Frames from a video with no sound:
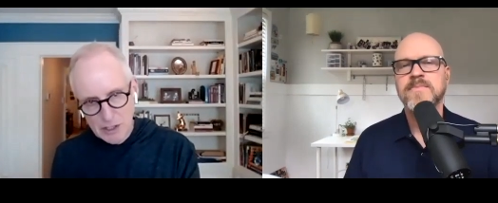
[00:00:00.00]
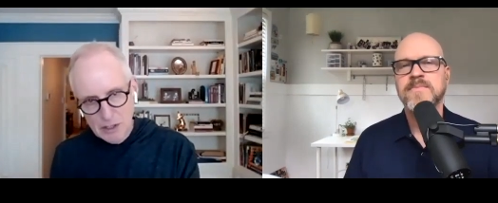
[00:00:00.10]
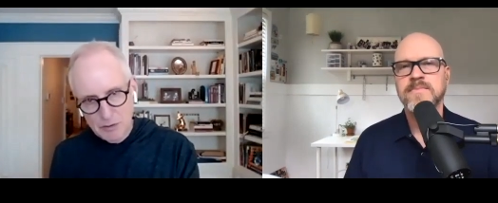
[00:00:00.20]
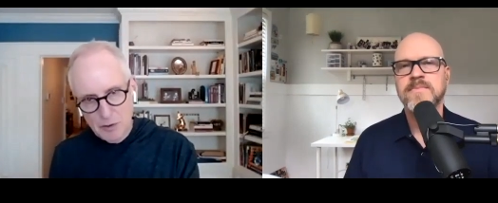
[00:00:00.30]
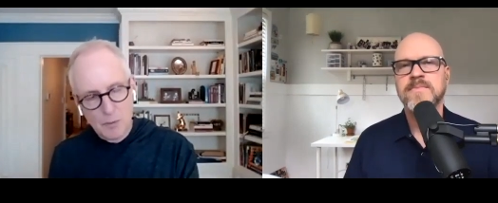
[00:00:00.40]

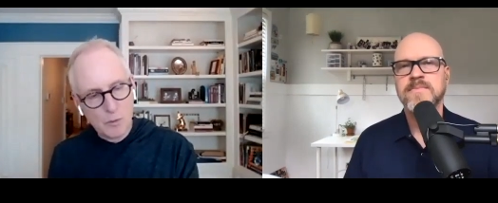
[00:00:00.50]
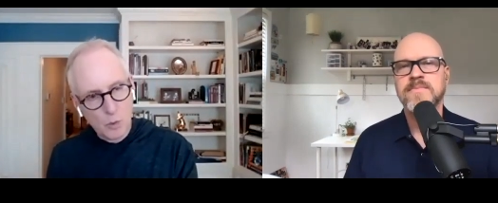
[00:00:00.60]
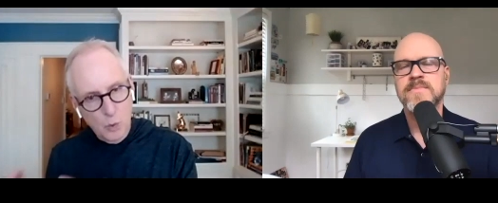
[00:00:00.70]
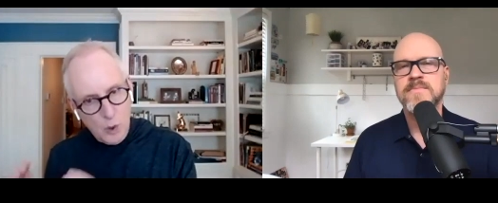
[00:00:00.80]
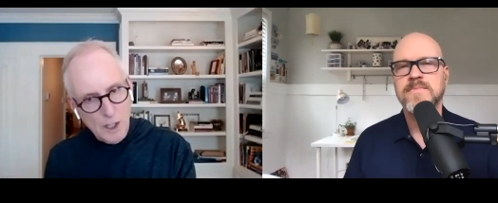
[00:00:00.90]
Speaker 1: from
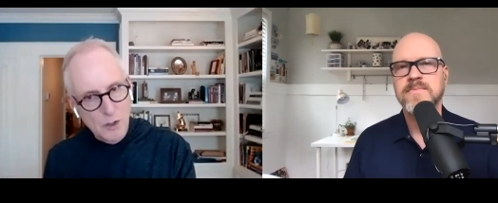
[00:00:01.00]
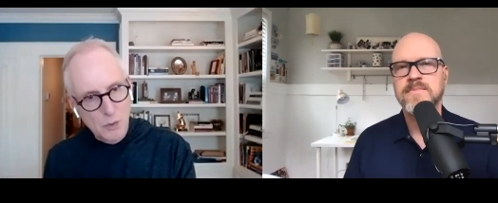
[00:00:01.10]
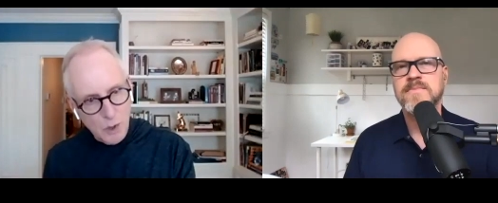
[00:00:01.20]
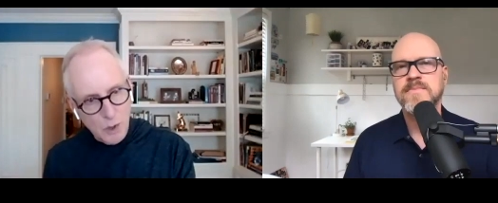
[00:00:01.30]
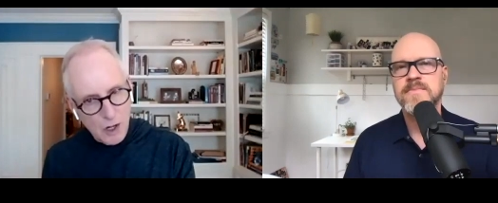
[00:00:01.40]
what's
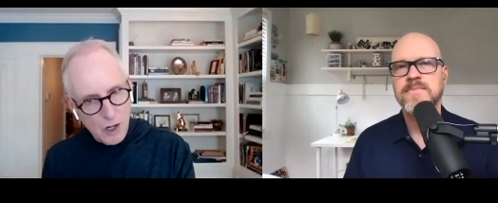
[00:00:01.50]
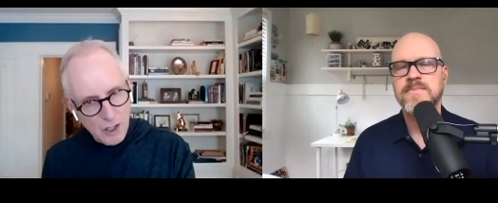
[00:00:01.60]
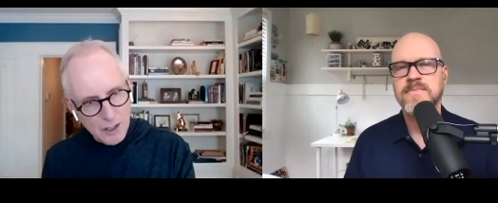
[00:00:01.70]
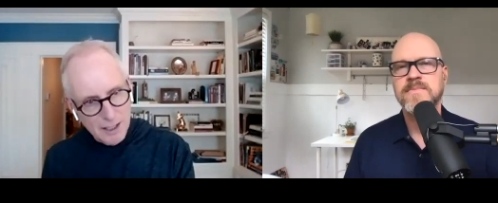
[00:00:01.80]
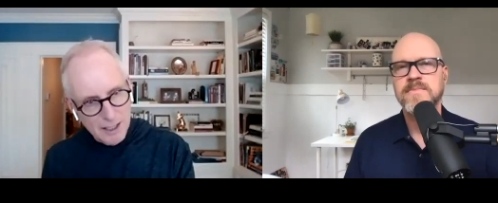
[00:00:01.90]

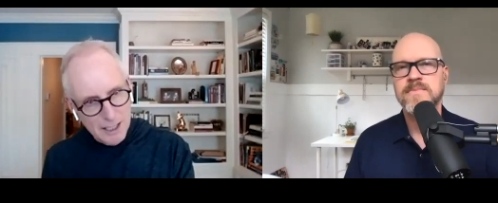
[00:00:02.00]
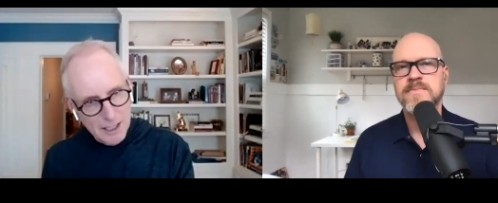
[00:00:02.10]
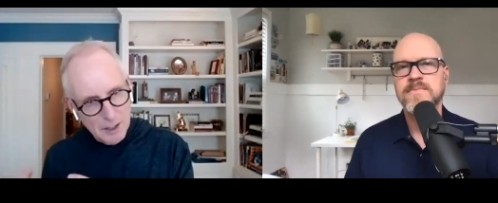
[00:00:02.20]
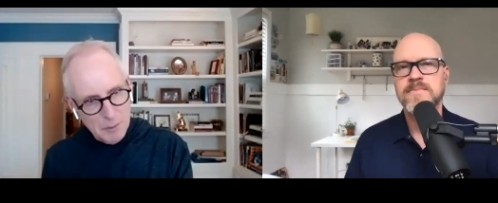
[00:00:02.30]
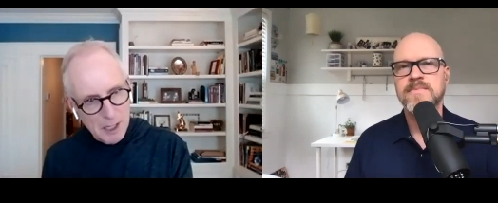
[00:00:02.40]
wrong in
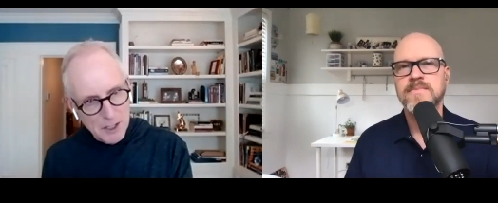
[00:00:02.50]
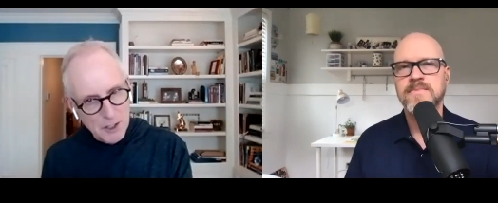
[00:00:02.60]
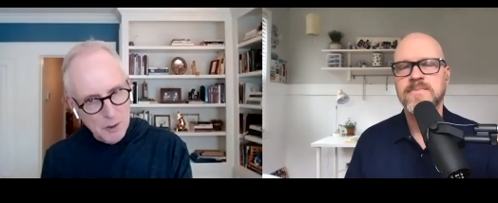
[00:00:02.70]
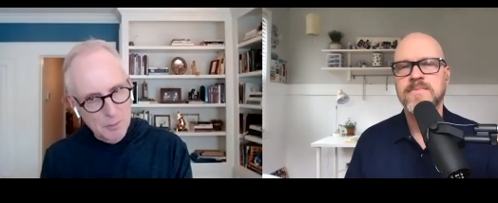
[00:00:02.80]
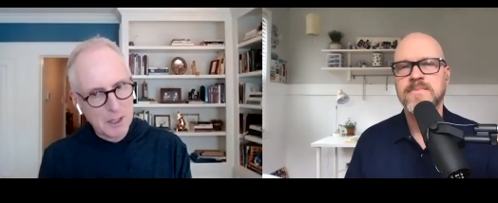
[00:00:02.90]
the project
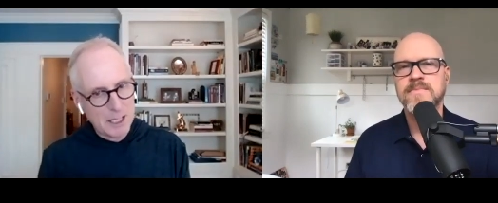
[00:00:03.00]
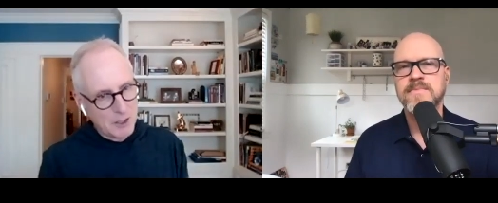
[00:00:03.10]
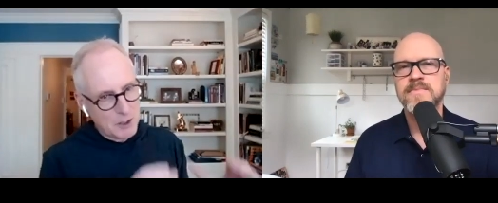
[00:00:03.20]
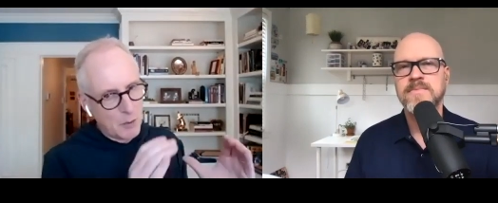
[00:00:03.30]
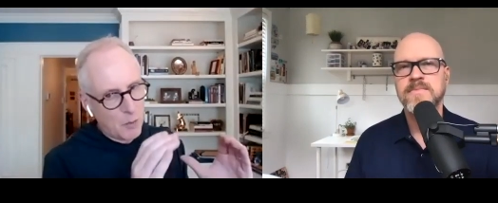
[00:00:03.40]
or plan
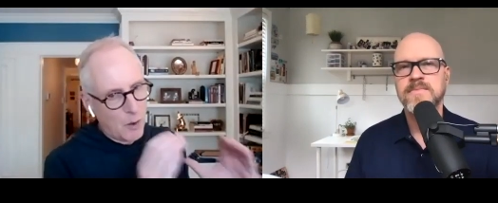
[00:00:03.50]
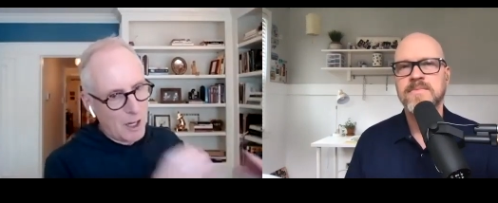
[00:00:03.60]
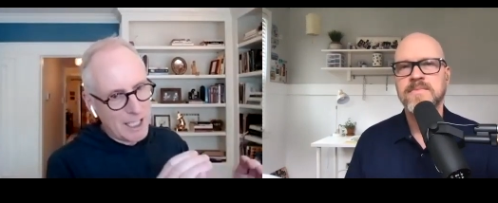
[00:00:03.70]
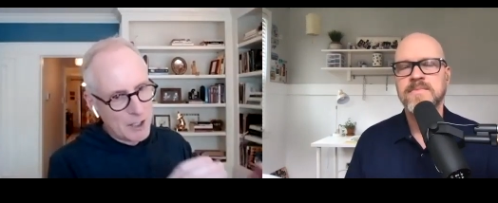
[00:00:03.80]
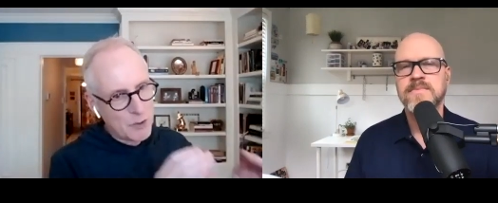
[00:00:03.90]
to what
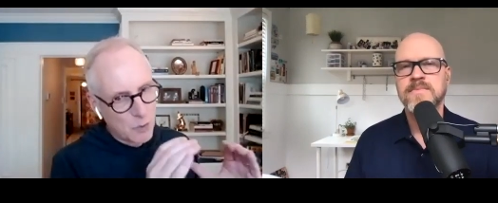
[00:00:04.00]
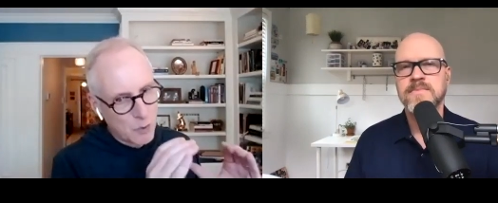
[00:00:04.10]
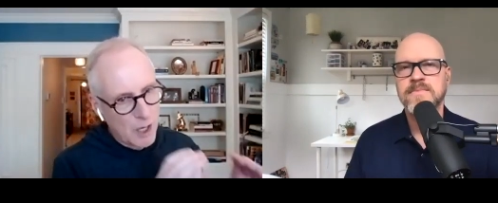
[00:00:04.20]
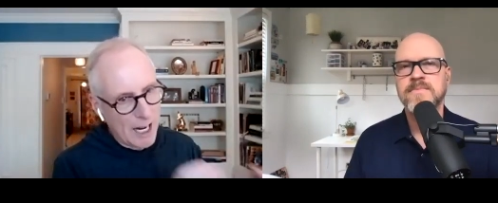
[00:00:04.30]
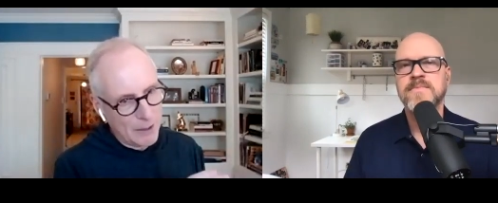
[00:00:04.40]
is
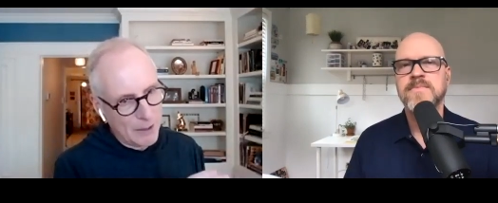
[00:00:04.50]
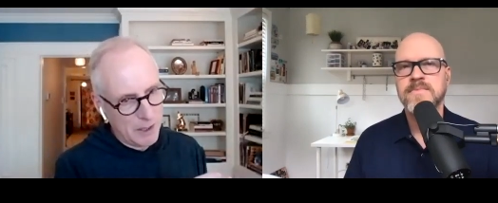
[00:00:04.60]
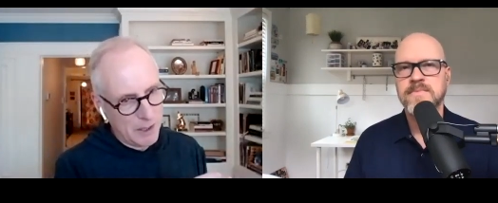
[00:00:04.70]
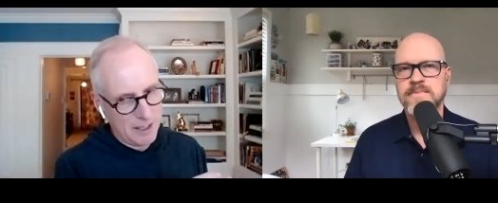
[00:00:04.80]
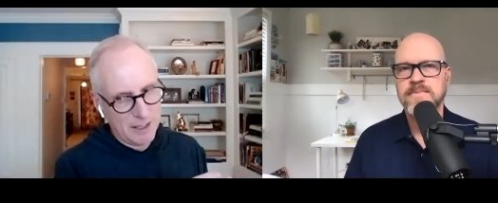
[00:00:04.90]
right with
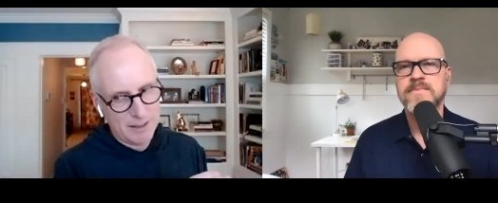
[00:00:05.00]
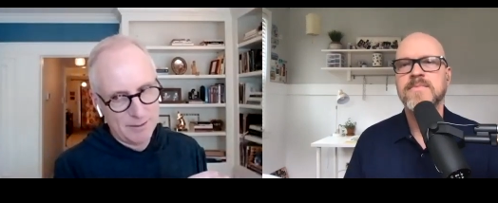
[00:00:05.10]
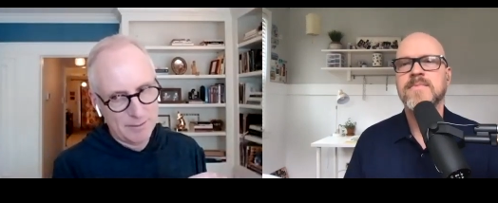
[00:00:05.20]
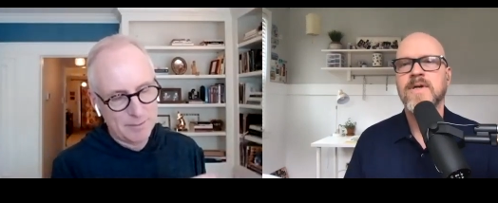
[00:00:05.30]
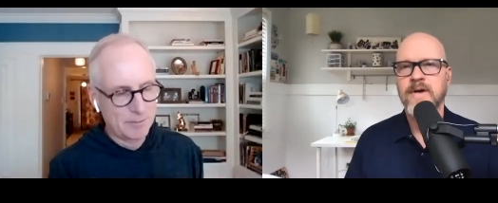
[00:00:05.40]
it.
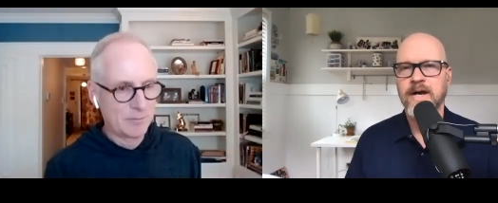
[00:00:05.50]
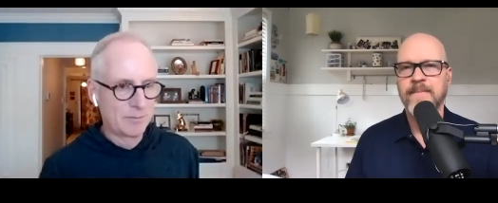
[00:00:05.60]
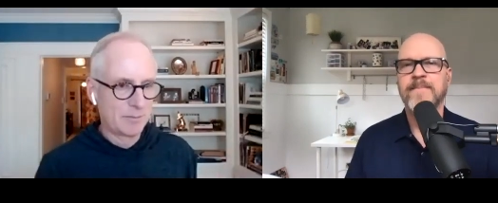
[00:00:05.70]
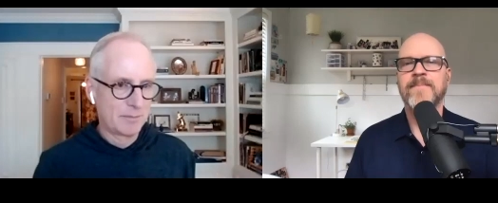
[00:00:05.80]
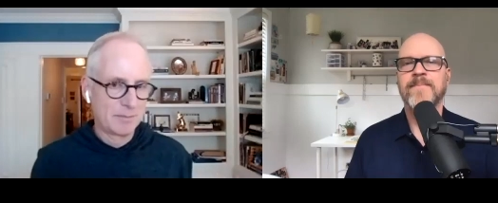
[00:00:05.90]
Speaker 2: Okay.
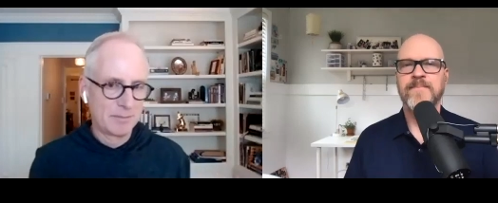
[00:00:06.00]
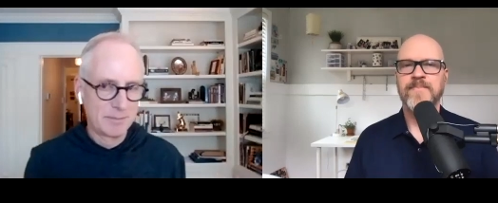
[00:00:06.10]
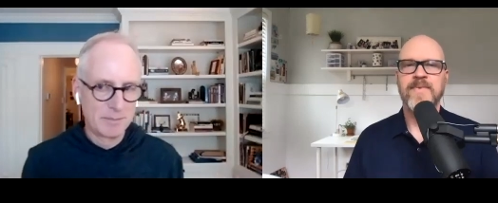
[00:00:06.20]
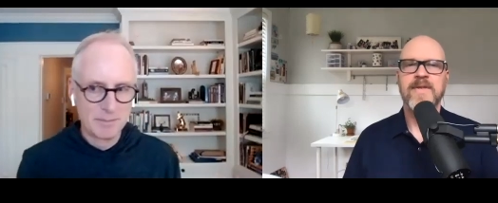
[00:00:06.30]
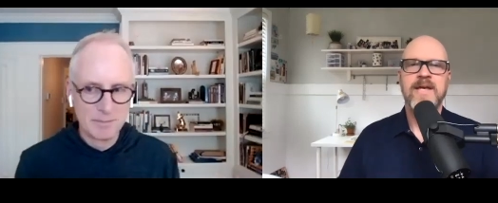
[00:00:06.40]

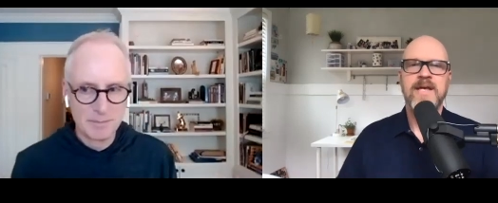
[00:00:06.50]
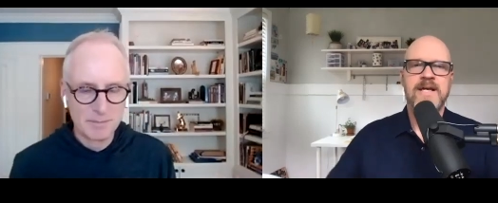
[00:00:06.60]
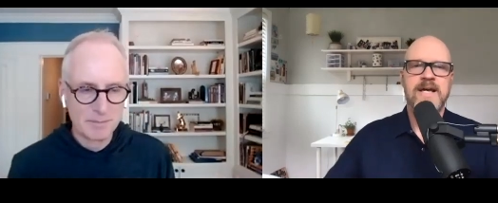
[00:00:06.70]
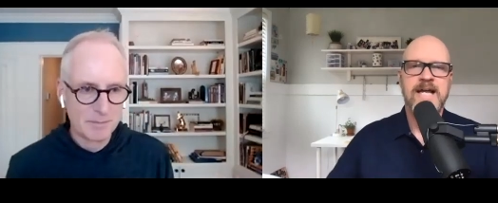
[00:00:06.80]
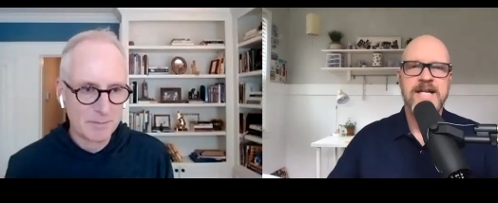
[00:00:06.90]

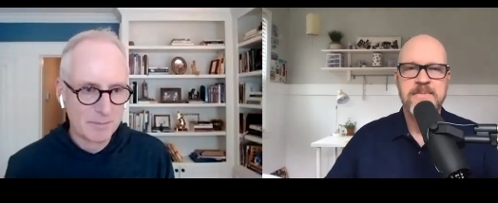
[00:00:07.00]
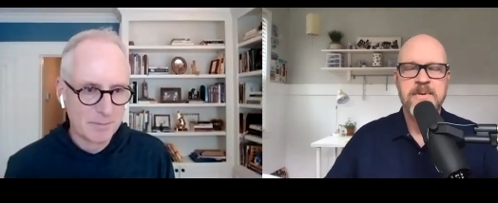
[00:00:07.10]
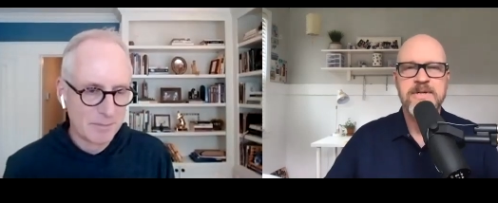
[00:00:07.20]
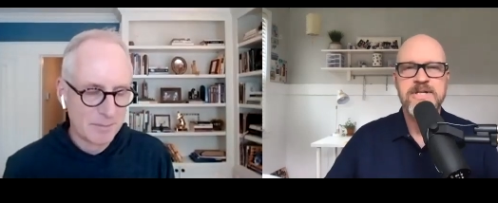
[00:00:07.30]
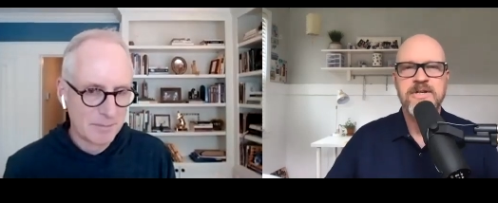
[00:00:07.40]
And tip
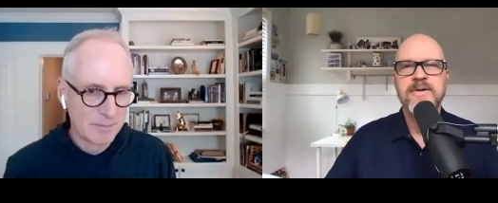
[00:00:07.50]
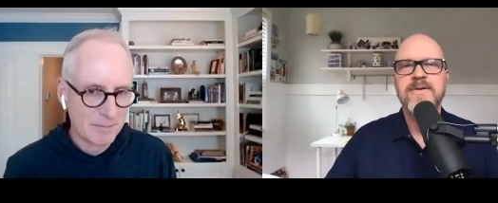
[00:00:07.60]
number 2.